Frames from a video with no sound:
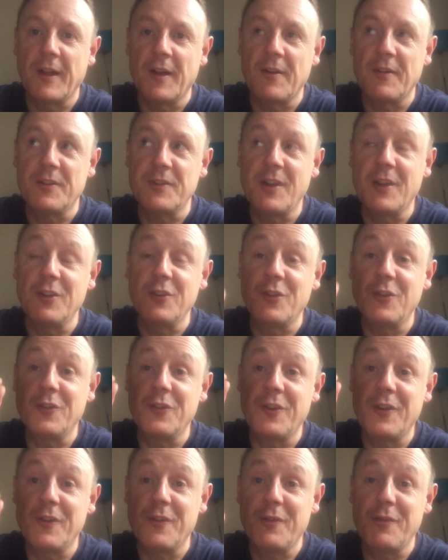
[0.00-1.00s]
our attention
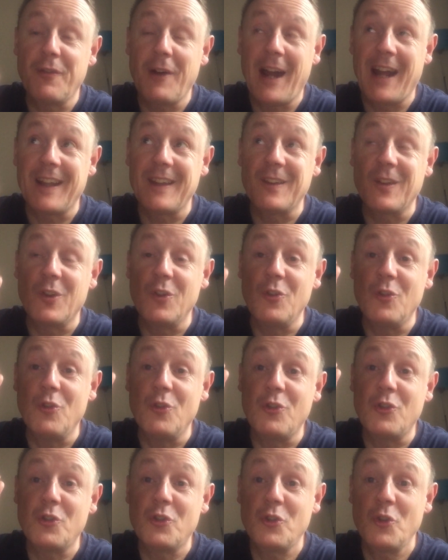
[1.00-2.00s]
to the fact that you
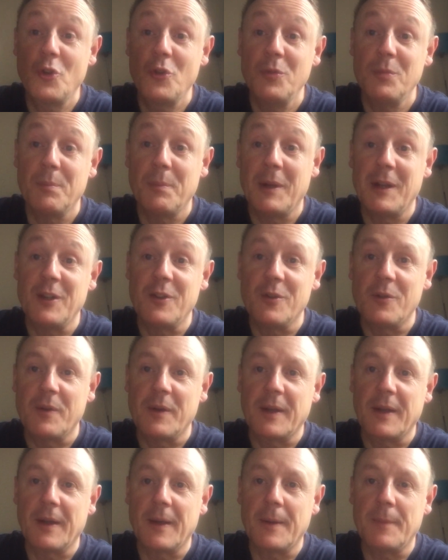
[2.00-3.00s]
shouldn't be
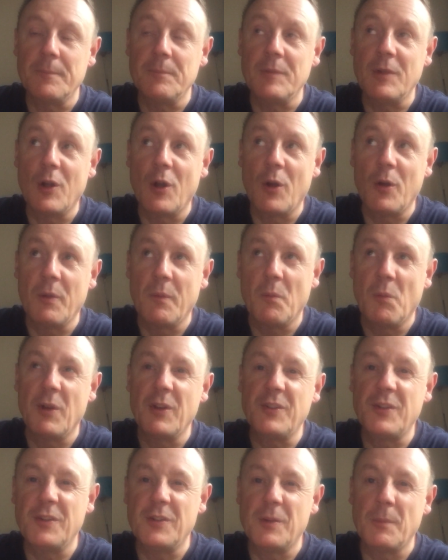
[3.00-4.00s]
doing it, you know,
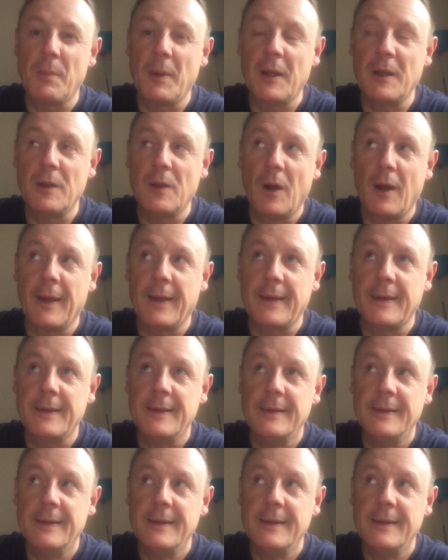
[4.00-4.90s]
which is a bit like,